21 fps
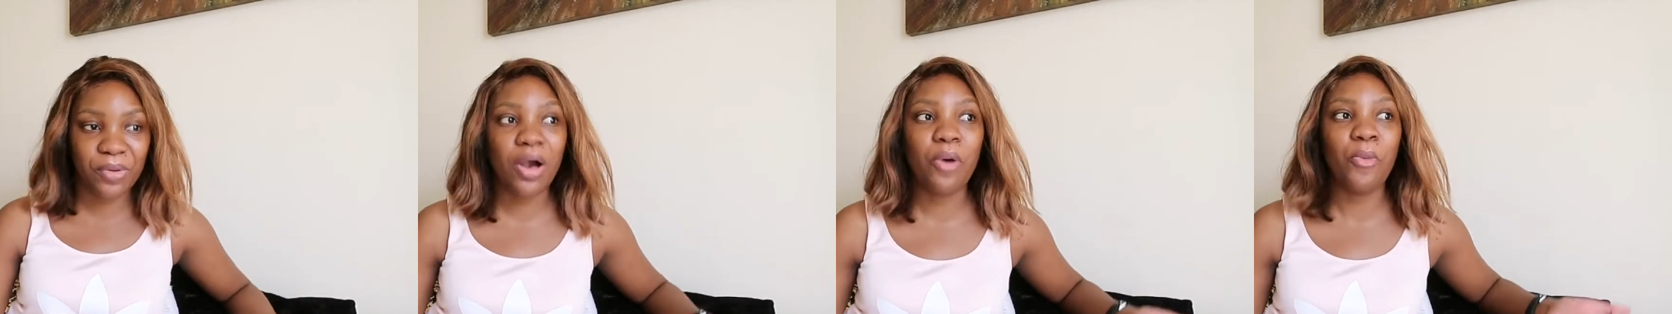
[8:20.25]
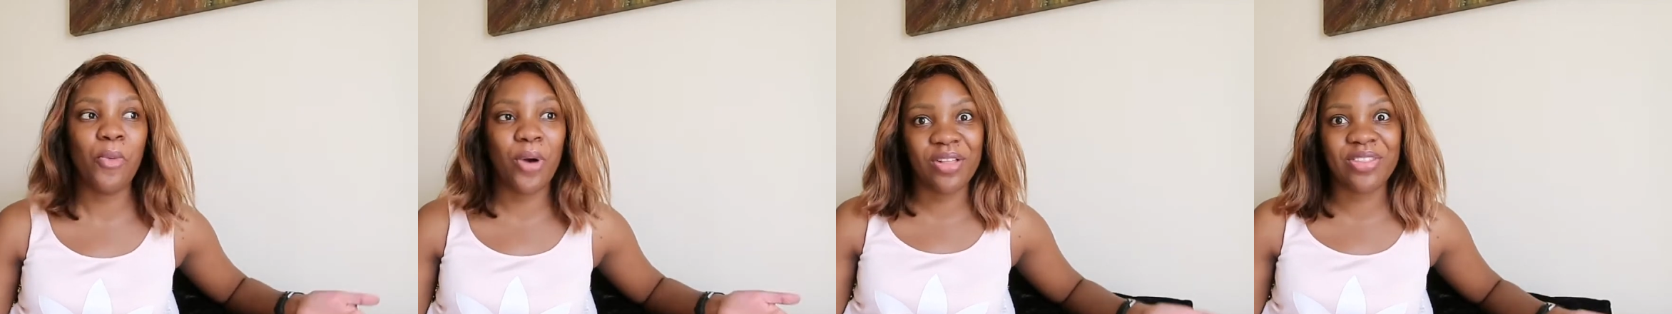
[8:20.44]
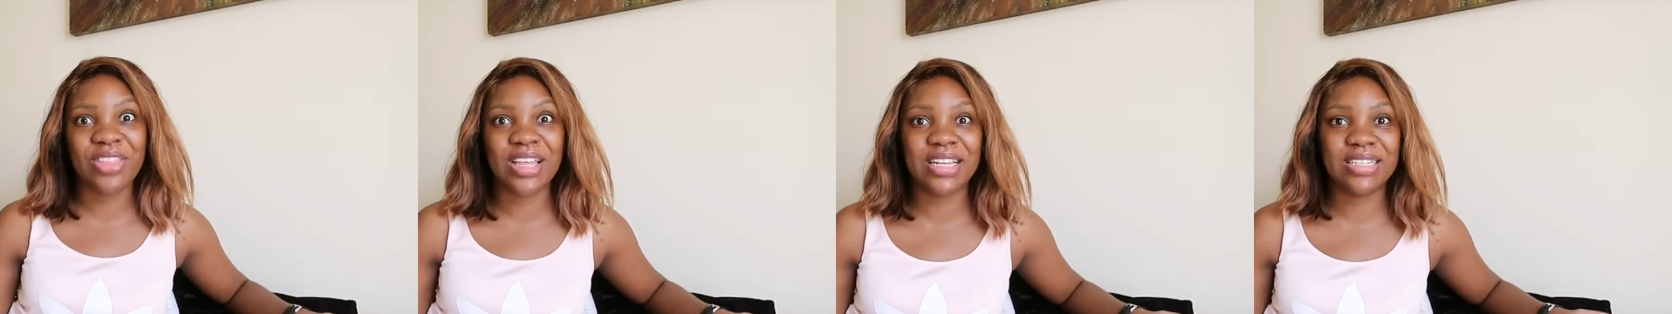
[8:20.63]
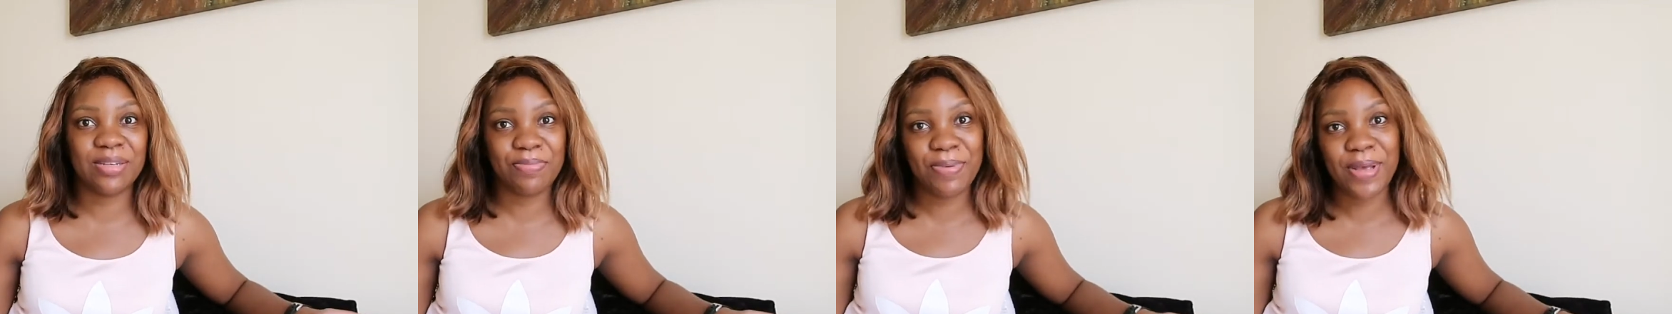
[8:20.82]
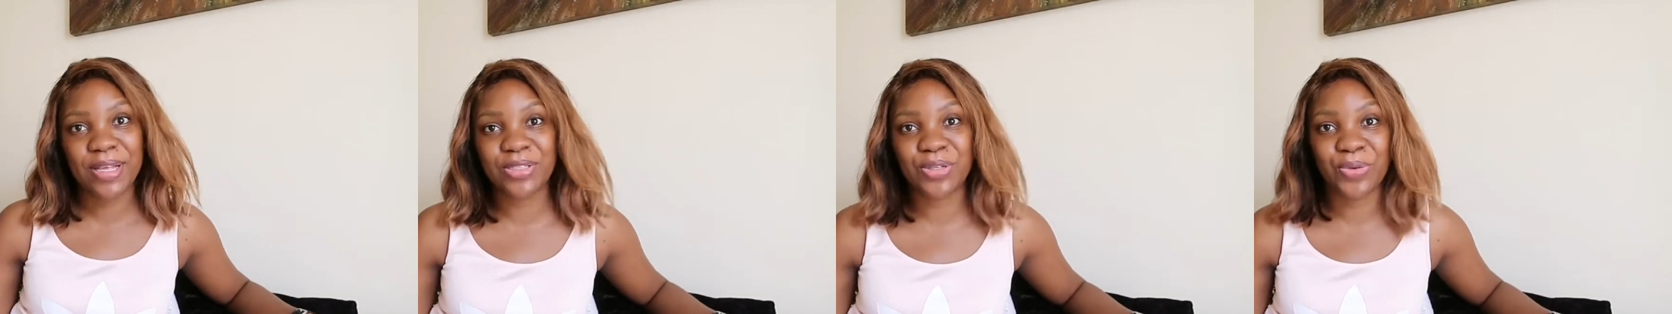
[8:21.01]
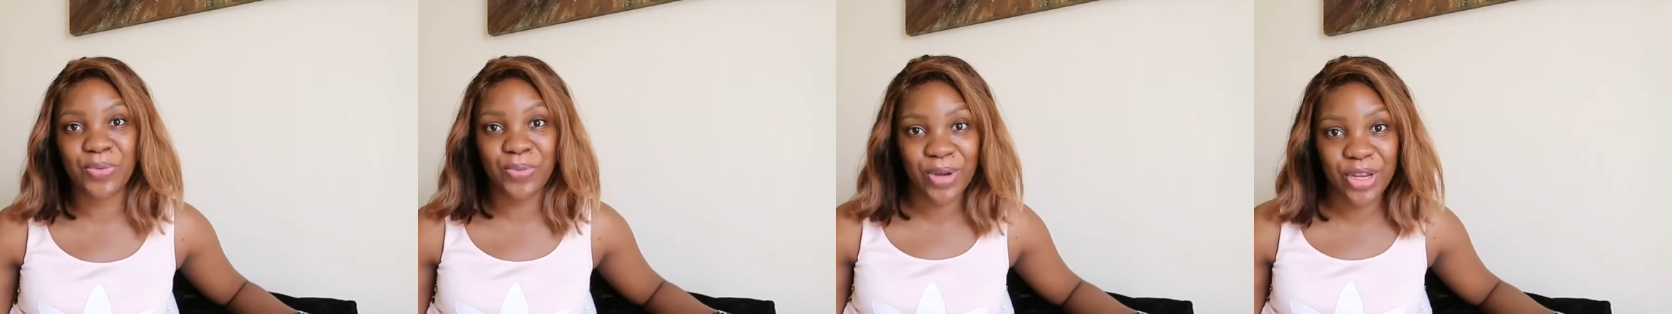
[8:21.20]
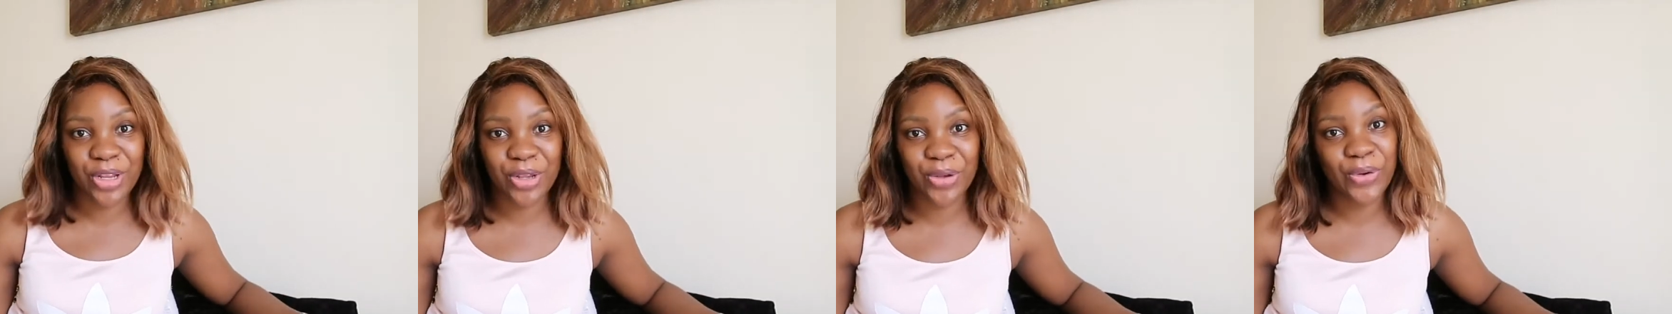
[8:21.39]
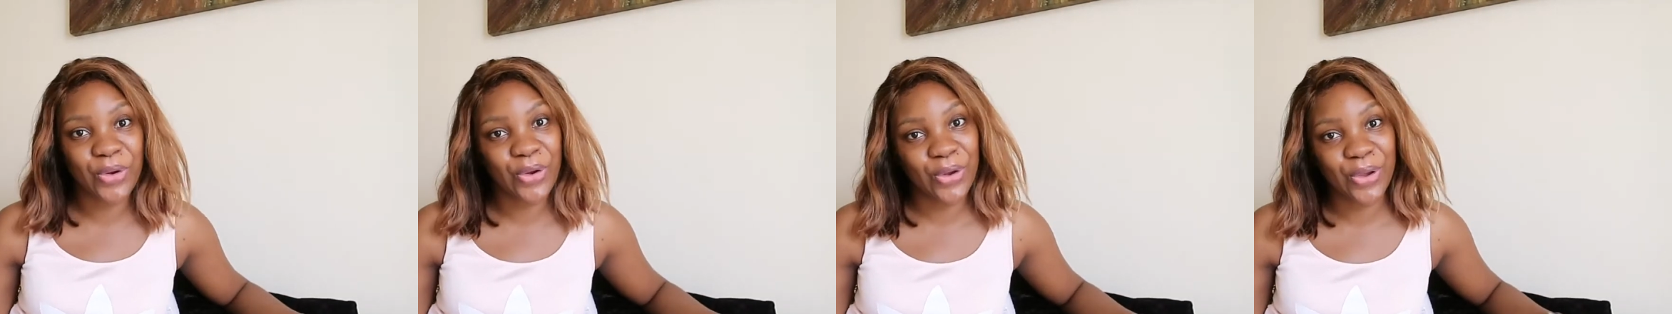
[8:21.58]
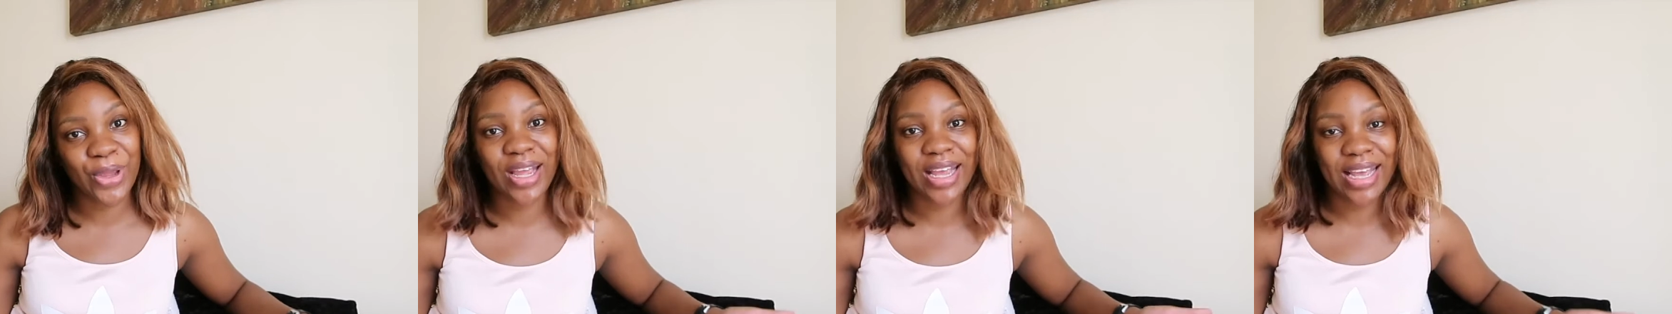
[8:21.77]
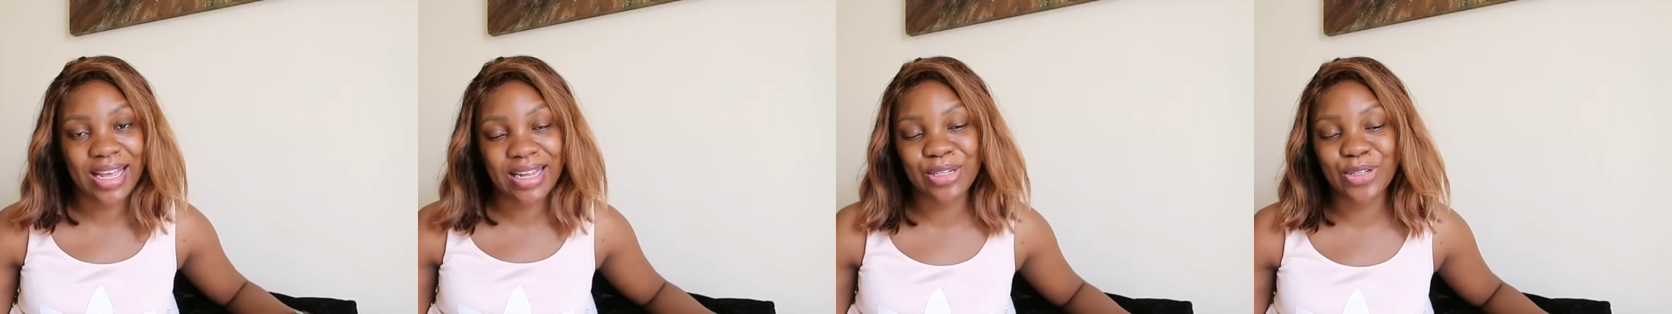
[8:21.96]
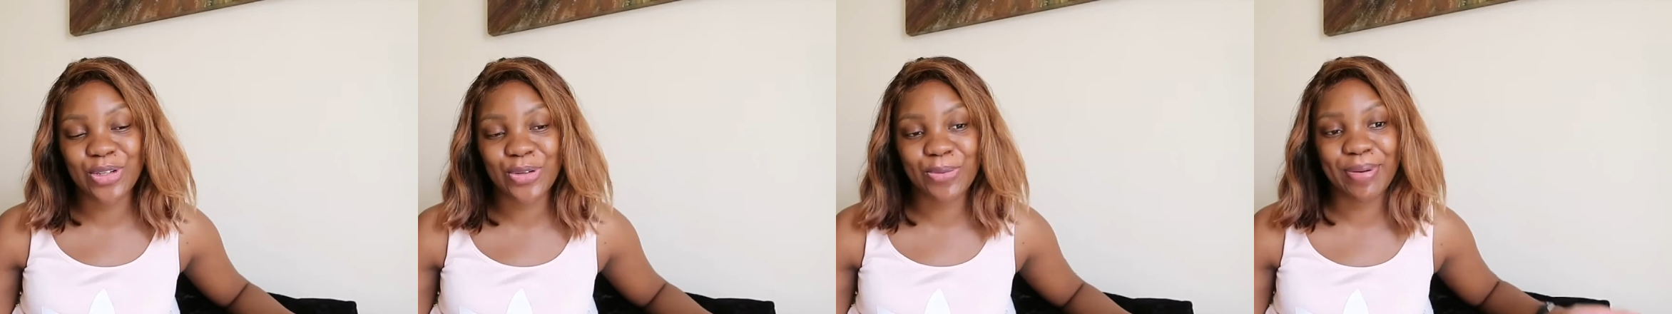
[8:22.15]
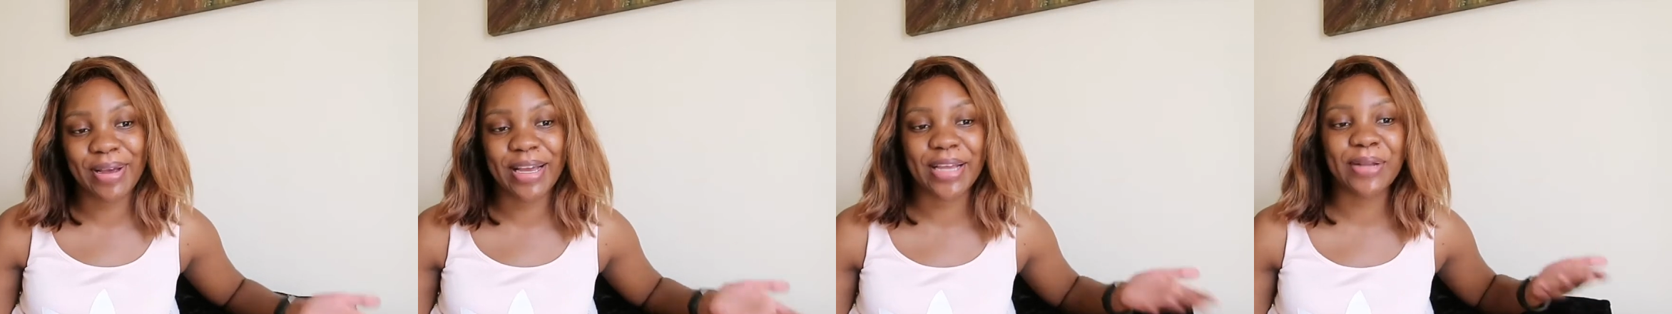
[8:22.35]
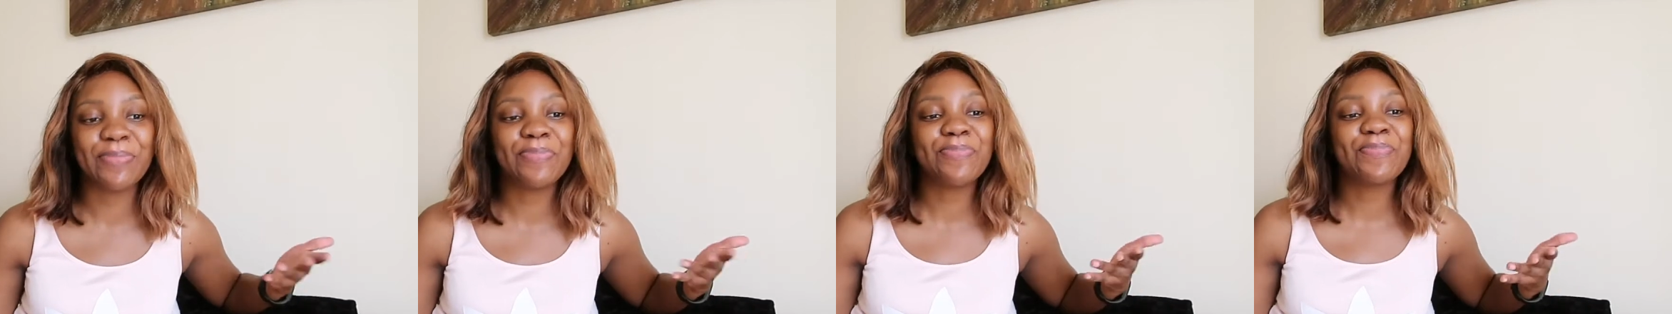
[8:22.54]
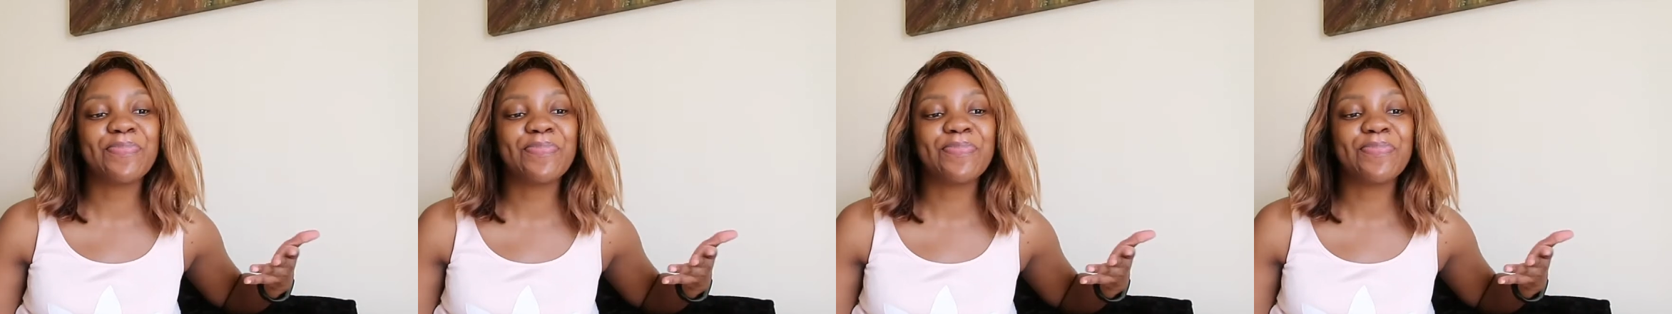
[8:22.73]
Well, that depends on where you're going in Dubai.